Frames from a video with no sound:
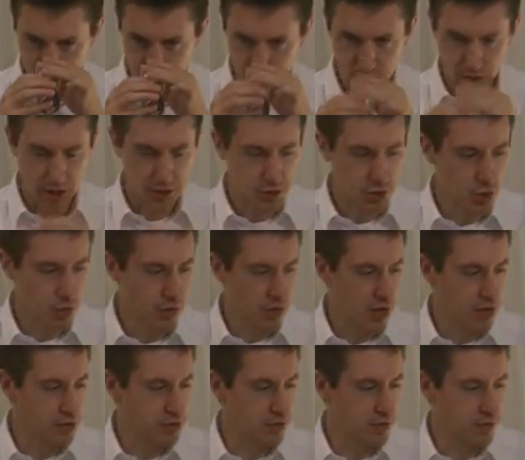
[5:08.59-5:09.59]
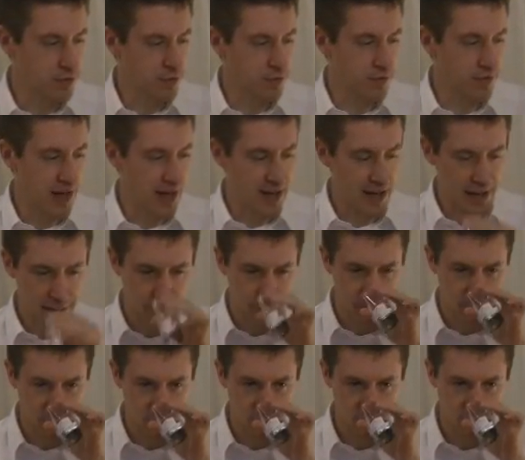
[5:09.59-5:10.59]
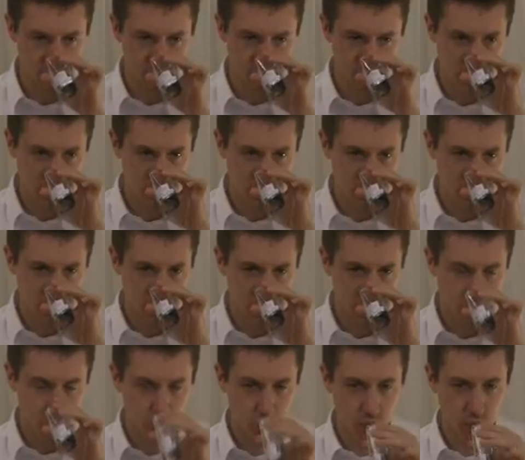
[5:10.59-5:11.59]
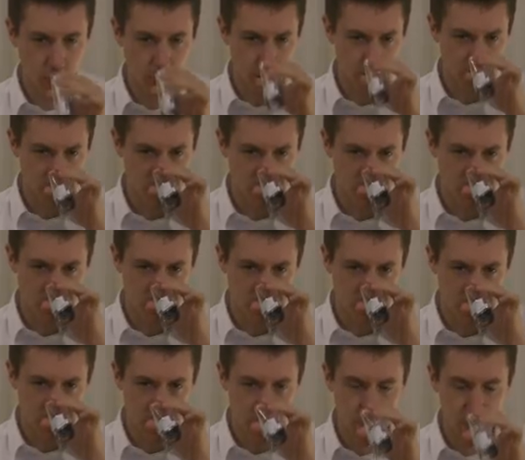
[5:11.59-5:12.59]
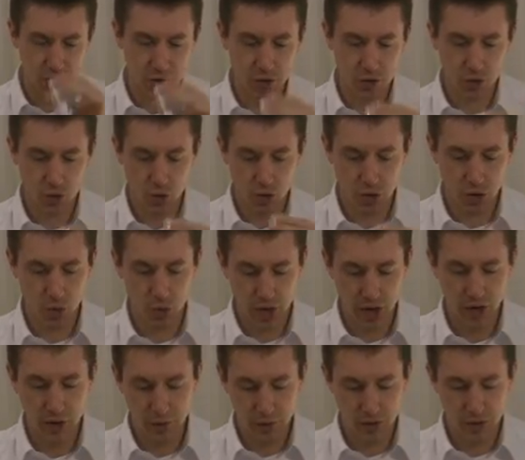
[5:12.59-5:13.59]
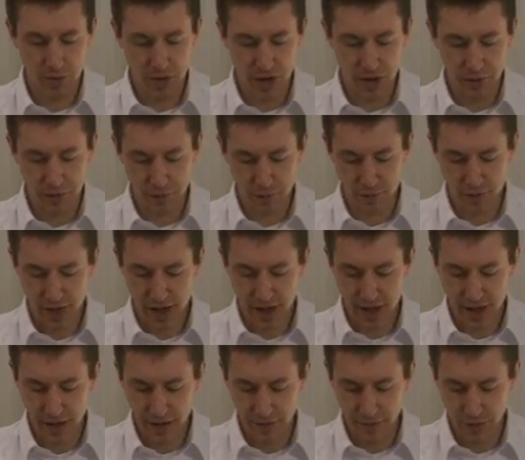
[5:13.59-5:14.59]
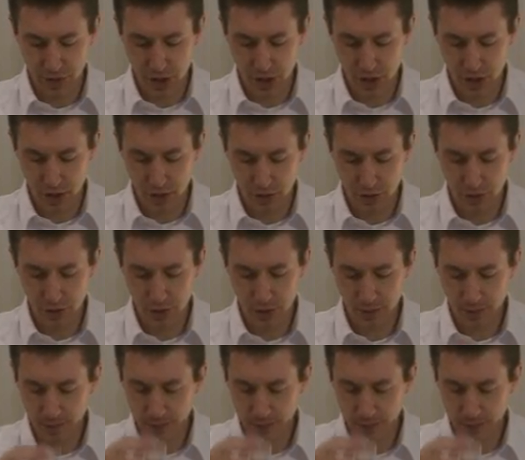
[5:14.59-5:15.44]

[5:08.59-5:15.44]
That's 2005, so it's been stored away for about 5 years.